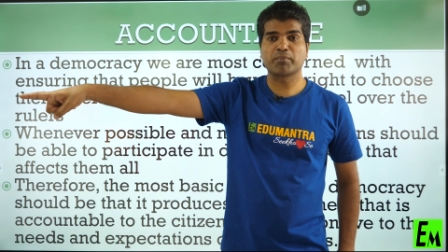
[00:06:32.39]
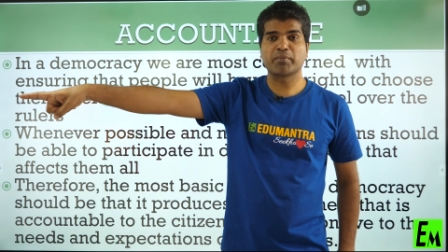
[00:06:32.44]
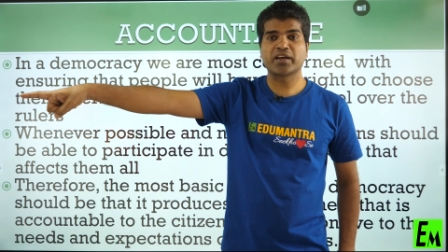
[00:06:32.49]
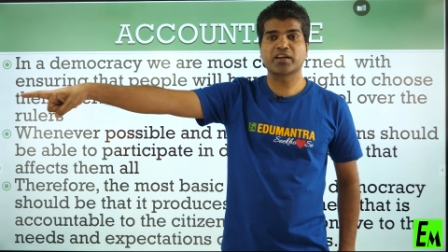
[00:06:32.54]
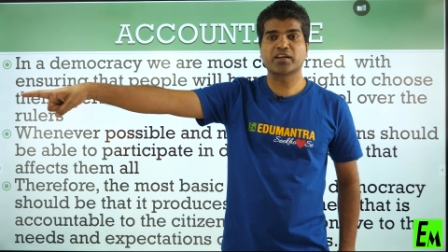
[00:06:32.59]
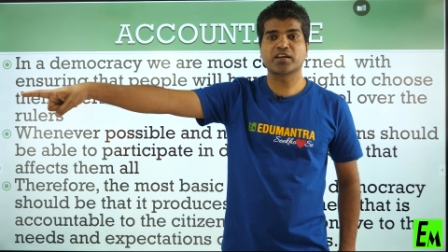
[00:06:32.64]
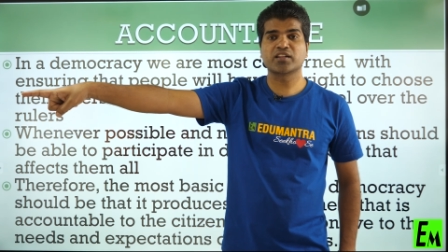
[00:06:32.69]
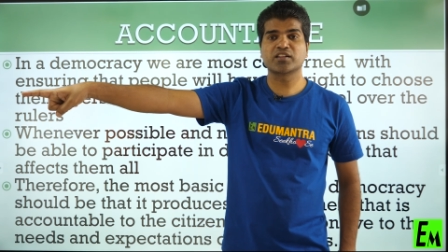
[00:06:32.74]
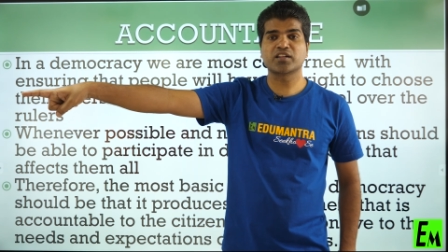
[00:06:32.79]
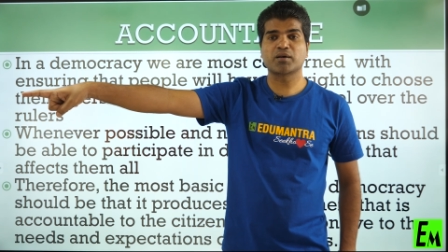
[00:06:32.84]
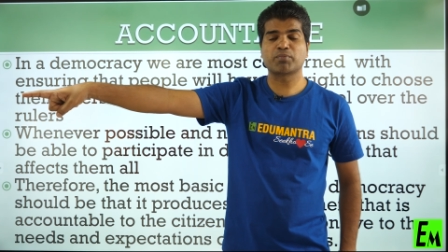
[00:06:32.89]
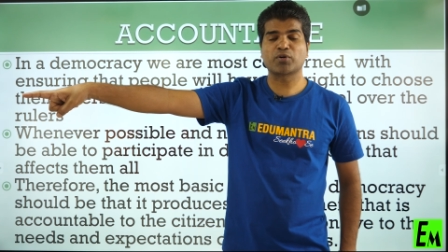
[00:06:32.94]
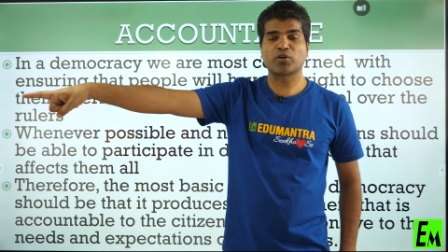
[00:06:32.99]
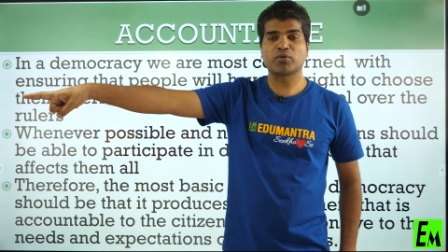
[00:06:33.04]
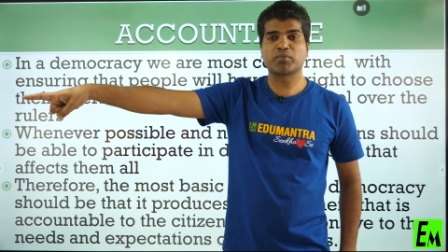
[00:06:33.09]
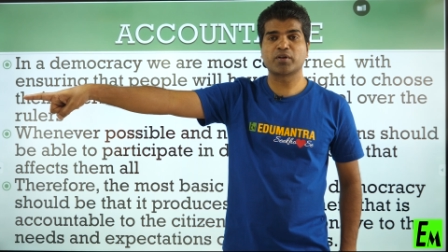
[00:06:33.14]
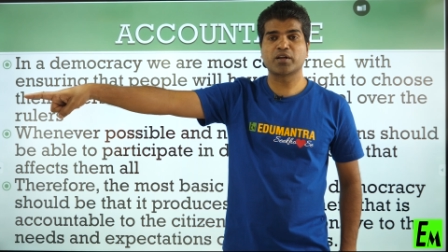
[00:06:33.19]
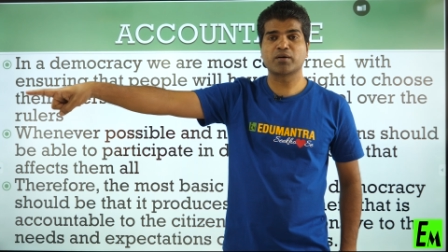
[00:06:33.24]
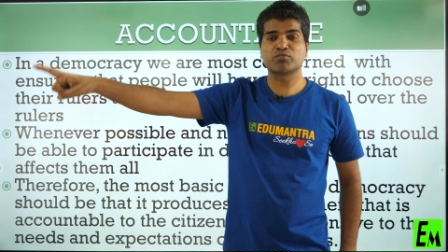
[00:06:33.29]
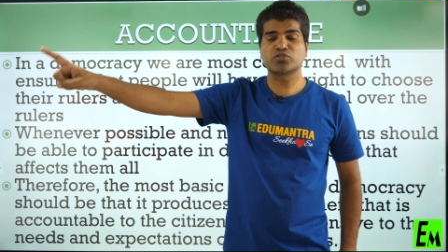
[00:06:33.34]
making the
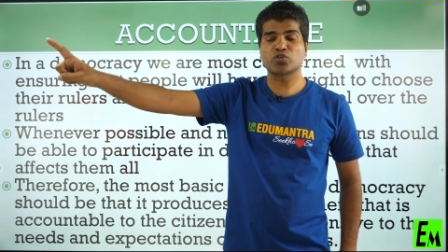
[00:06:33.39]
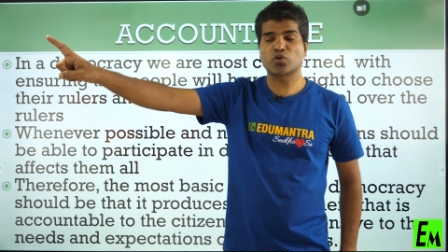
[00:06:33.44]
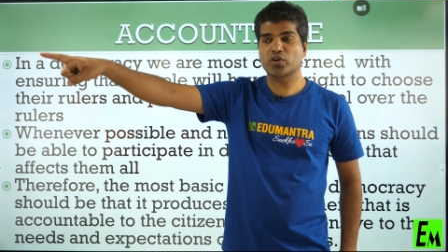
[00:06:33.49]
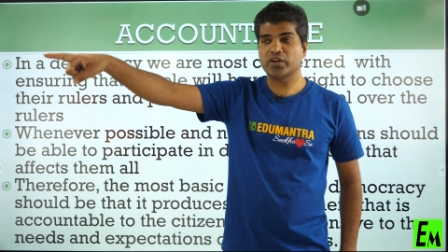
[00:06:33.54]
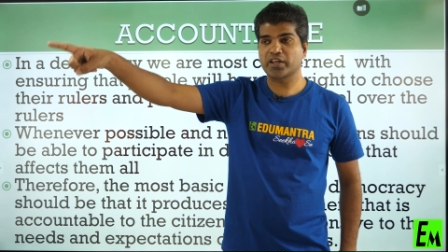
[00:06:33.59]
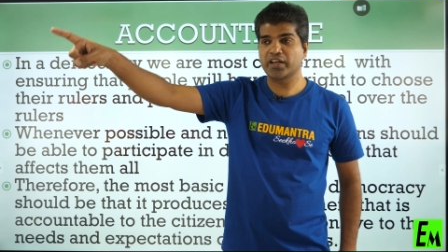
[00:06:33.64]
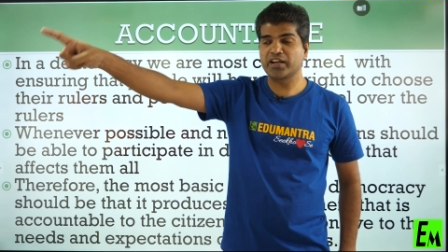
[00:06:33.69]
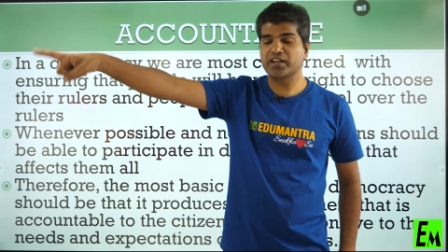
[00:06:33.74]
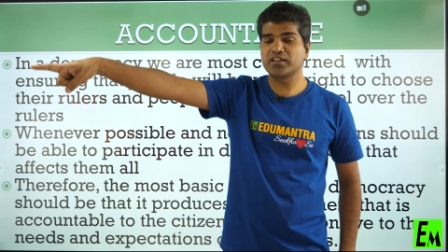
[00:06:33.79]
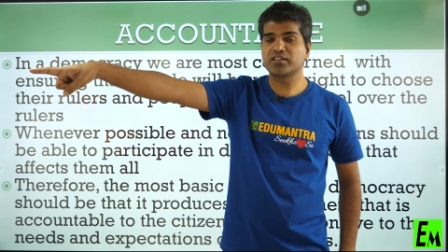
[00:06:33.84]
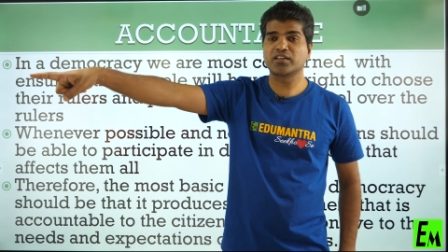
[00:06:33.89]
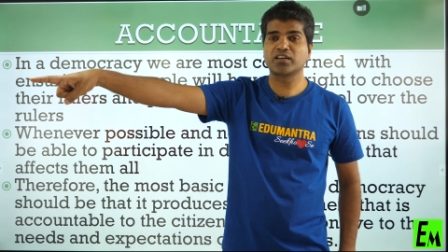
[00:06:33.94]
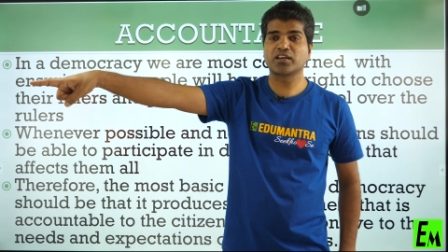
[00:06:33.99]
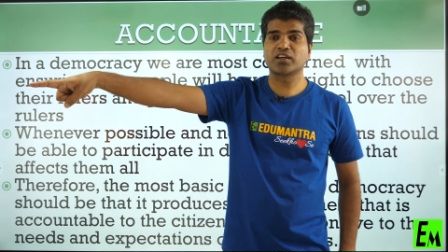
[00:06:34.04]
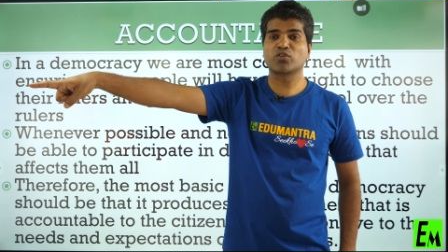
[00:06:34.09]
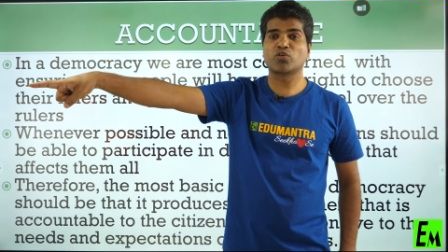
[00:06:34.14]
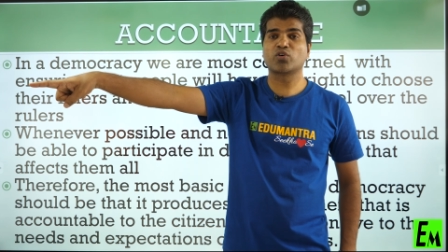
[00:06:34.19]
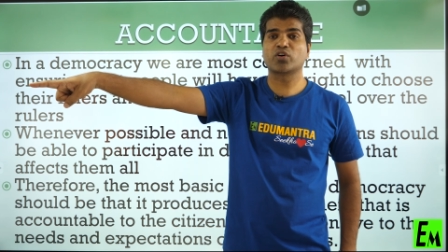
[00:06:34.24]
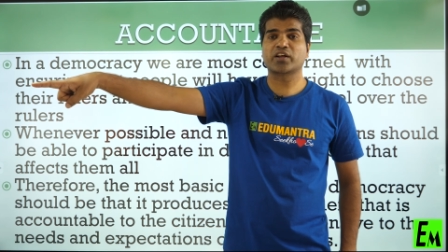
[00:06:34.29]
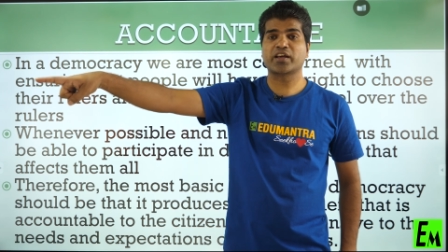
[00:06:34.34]
problems or
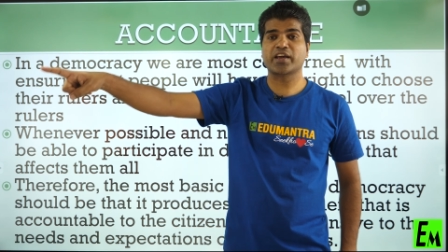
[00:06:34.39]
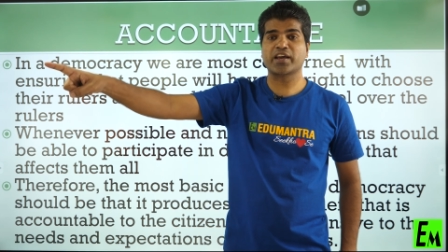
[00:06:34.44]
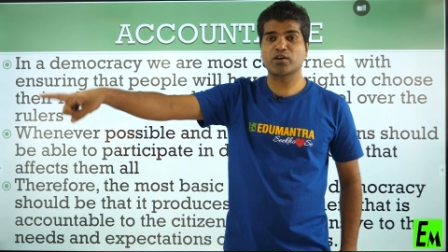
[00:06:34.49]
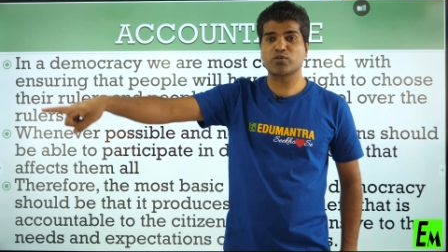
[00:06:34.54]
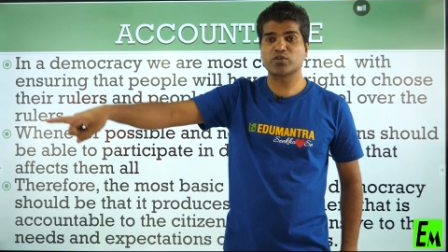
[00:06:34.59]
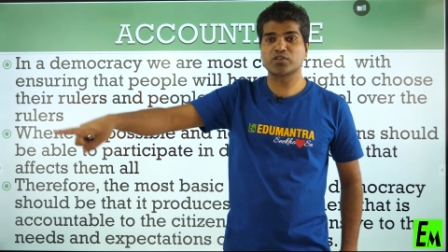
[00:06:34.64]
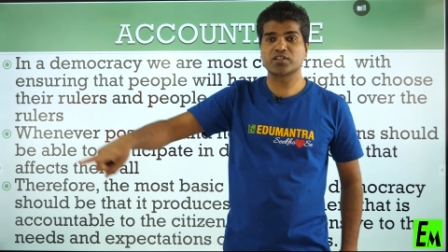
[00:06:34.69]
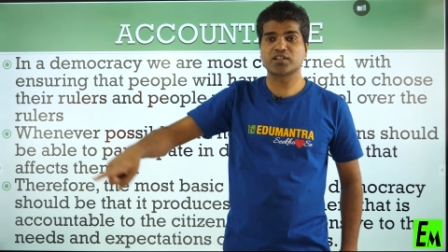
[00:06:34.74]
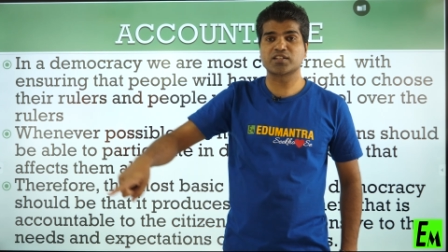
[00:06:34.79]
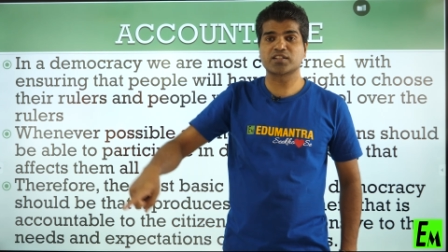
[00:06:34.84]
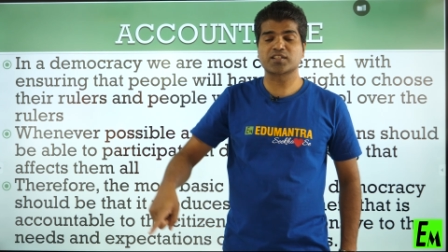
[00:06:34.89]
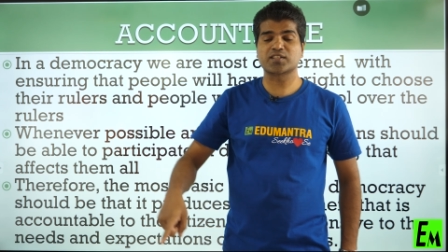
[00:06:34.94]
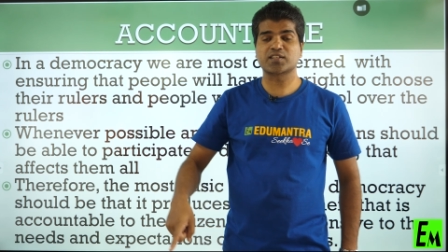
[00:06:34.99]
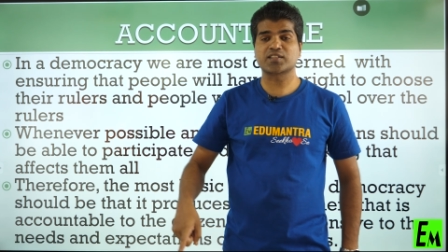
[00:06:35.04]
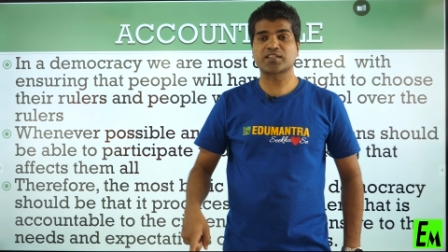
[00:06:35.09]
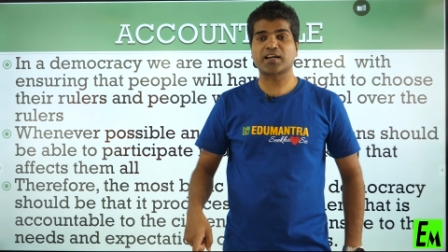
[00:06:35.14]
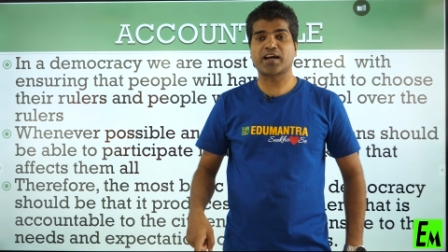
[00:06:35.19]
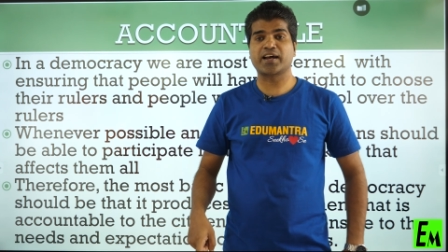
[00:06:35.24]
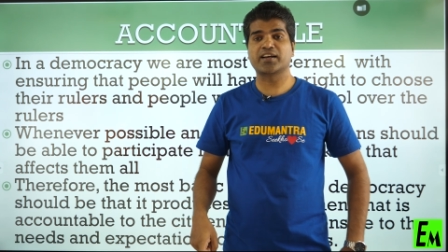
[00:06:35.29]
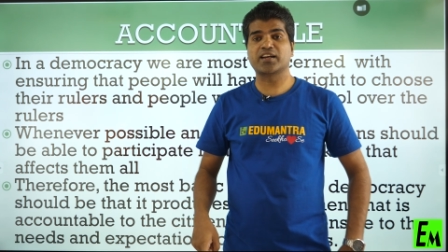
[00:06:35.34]
anything or chaos in the
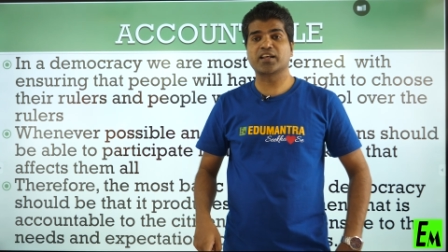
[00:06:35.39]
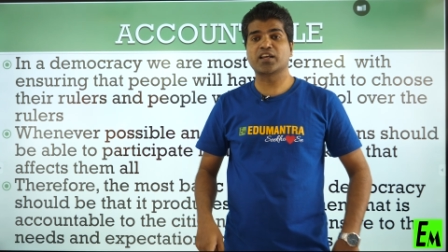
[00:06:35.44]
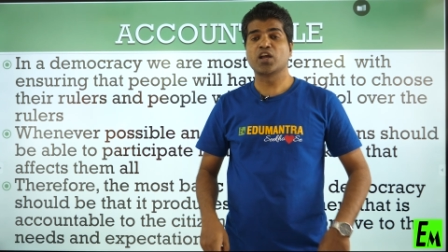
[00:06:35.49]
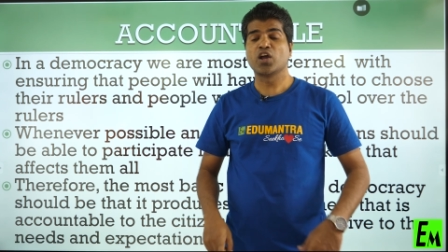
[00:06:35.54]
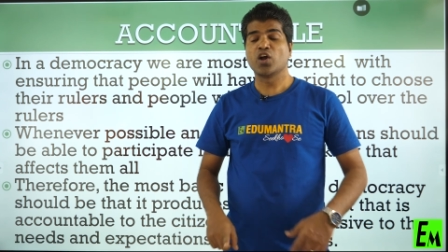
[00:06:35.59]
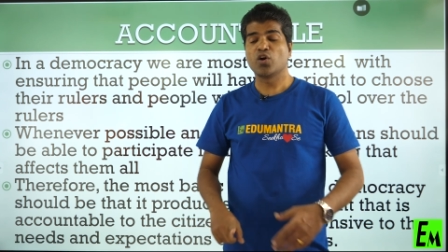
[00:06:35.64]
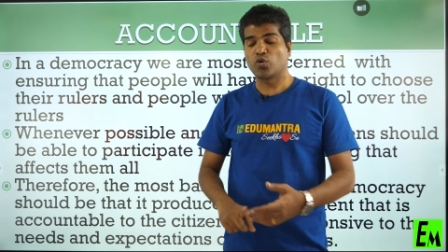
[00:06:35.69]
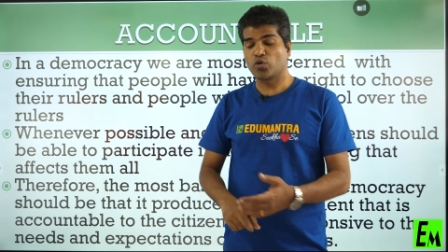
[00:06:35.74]
society,